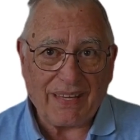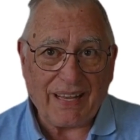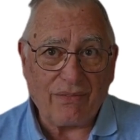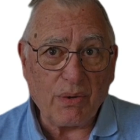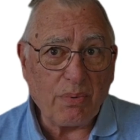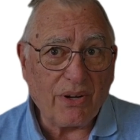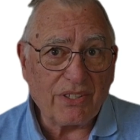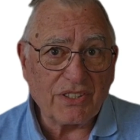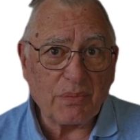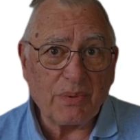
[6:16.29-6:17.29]
Every
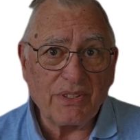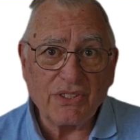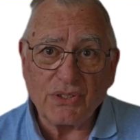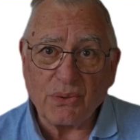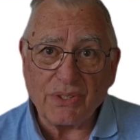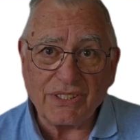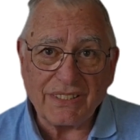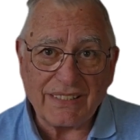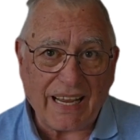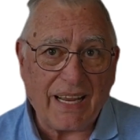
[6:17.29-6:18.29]
participant saw the
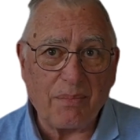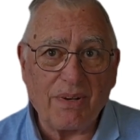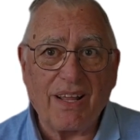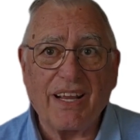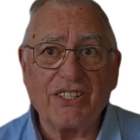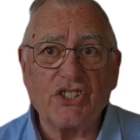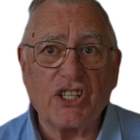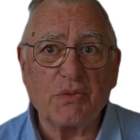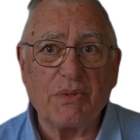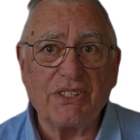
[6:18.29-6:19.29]
same line
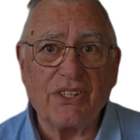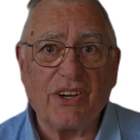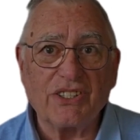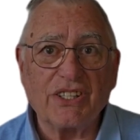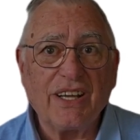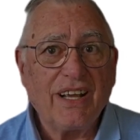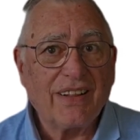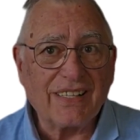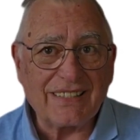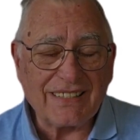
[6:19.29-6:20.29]
judgment task,
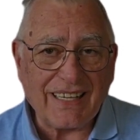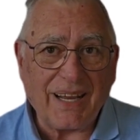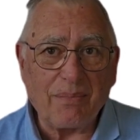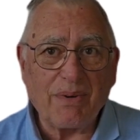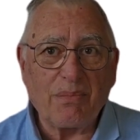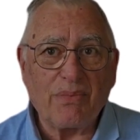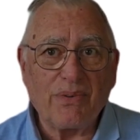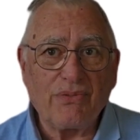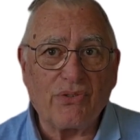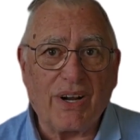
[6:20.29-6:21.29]
the same number
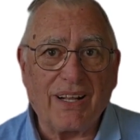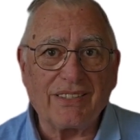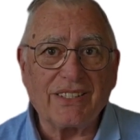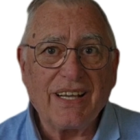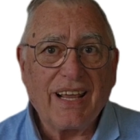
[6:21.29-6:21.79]
of trials,